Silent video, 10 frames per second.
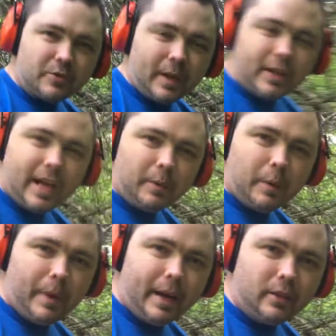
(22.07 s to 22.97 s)
as my
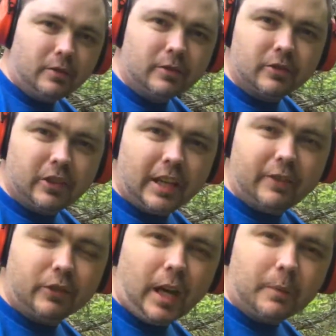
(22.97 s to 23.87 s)
cameraman.
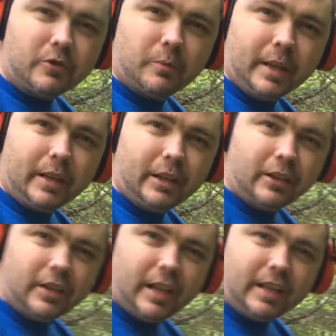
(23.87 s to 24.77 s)
Thank you, Thomas, for being here
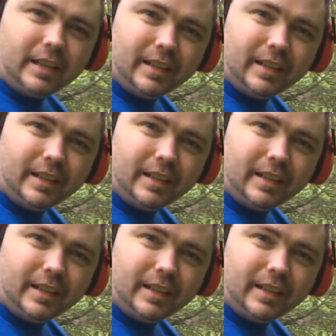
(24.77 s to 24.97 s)
today.